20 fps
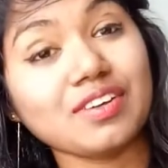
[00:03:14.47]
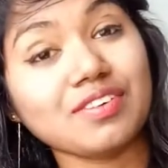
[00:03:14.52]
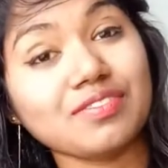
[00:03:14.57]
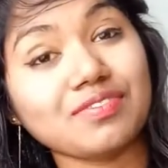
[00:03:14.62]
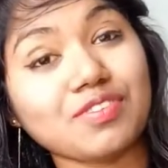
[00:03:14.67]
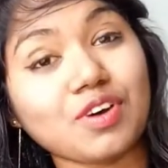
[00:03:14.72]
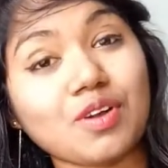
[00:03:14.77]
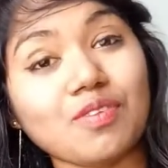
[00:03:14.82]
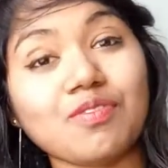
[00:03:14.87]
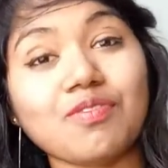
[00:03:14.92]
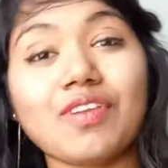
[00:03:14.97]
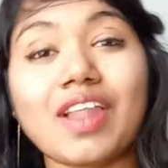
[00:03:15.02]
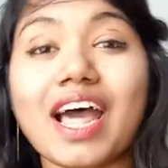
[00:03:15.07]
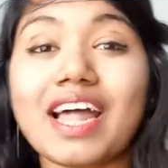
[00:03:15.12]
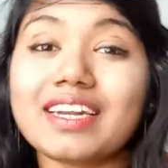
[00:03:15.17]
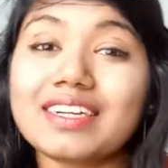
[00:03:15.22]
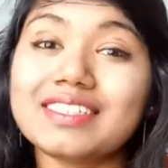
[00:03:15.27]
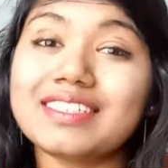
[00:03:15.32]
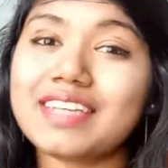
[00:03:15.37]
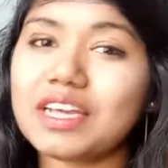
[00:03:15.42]
for
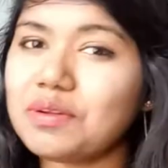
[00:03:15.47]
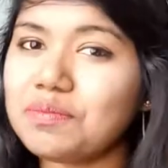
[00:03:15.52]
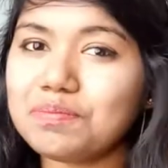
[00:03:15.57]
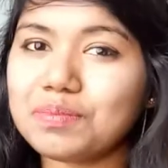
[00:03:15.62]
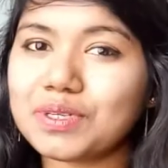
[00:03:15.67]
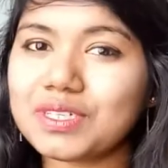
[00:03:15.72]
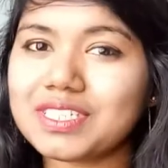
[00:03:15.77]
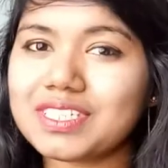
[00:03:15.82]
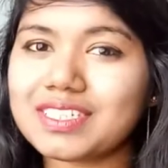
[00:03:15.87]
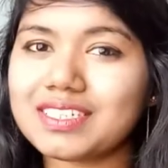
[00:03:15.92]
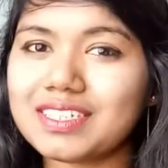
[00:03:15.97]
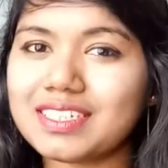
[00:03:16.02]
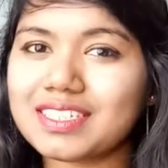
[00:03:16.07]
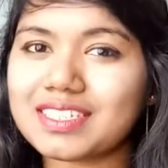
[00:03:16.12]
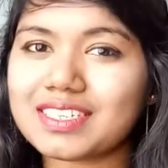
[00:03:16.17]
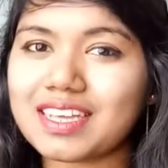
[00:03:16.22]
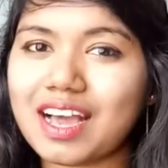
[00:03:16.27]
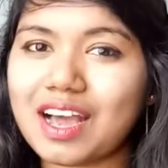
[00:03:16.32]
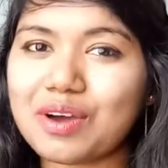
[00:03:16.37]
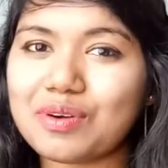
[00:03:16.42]
flat 10%
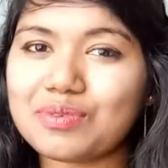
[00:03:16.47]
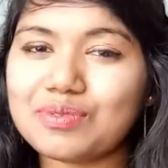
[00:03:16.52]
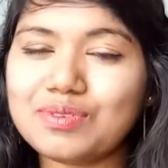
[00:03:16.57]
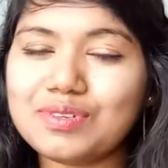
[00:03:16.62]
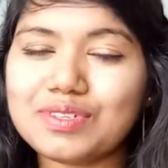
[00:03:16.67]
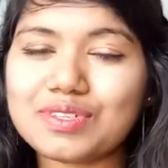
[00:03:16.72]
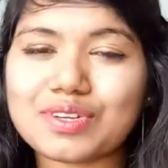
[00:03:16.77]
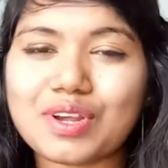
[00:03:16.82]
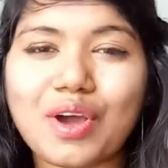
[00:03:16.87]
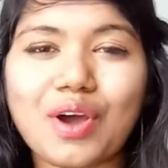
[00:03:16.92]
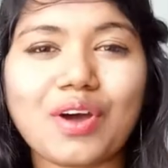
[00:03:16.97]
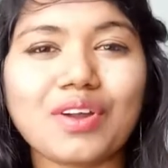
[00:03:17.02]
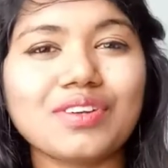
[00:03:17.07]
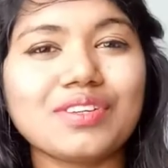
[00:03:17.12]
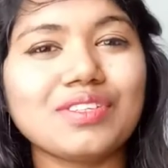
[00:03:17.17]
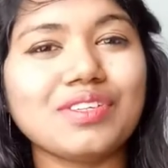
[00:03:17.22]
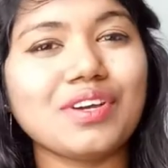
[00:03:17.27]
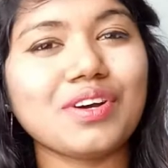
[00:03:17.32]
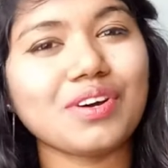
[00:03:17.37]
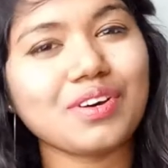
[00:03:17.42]
discount on
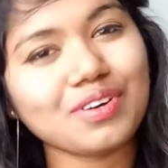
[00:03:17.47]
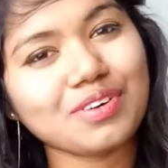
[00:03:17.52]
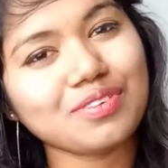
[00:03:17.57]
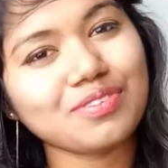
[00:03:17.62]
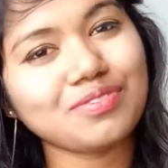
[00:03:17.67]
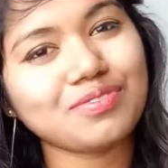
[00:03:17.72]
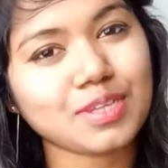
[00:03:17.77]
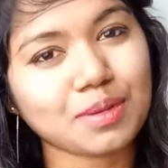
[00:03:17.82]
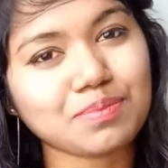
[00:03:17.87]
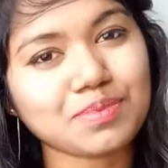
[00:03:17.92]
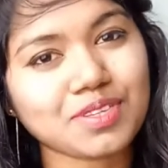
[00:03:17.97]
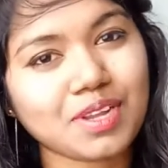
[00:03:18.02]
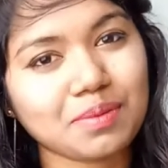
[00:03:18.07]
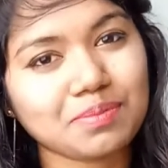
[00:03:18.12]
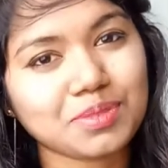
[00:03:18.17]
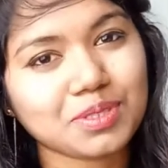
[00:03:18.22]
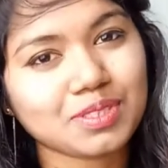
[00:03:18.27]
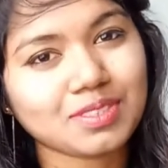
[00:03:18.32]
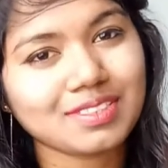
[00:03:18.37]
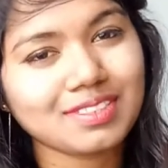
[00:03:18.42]
your
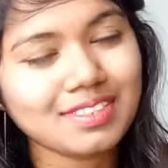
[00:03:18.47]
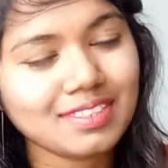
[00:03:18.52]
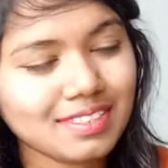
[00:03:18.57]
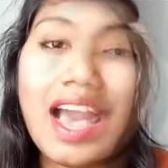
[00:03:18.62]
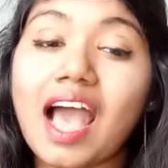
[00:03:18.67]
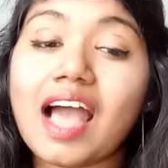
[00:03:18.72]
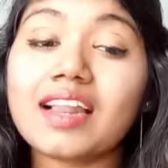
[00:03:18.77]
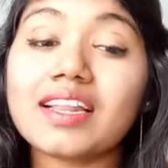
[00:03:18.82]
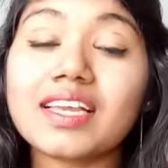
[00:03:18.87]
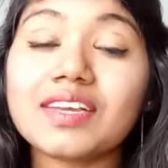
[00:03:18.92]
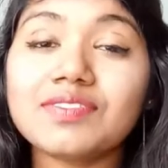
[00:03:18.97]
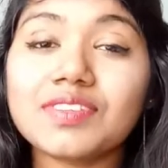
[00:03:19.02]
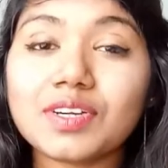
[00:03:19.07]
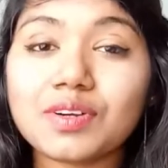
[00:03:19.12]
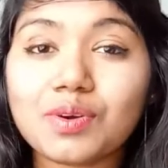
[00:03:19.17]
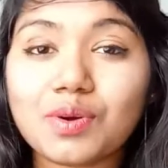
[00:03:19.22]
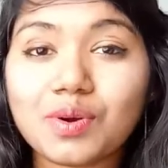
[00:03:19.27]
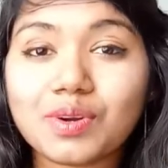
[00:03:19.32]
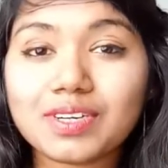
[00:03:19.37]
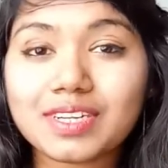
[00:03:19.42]
subscription.
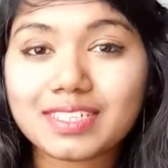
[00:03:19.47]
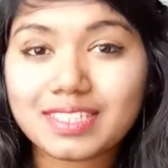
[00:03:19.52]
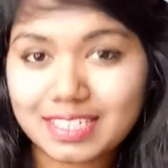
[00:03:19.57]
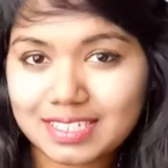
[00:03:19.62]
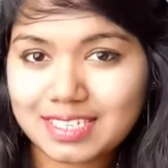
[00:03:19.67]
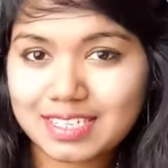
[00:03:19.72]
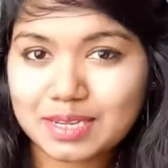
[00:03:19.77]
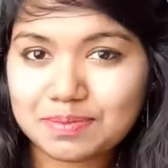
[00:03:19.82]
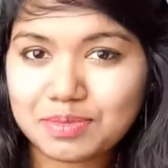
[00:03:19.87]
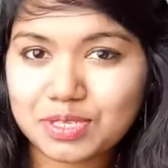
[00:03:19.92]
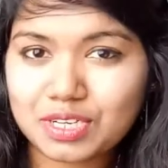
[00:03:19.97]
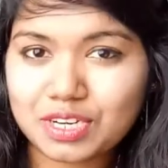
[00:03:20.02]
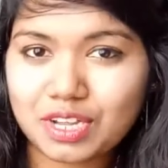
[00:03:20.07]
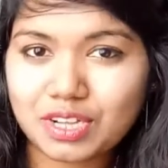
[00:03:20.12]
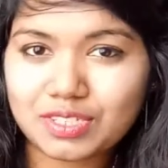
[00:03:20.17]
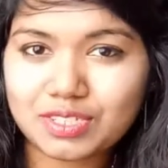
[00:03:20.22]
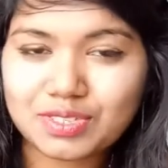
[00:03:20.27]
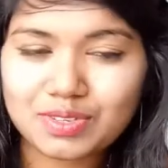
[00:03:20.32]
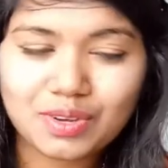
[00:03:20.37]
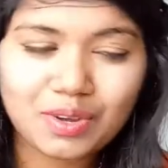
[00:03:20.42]
I'll give the code in
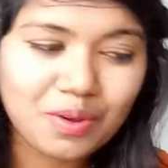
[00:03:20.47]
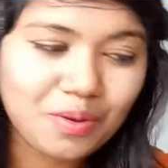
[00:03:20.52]
description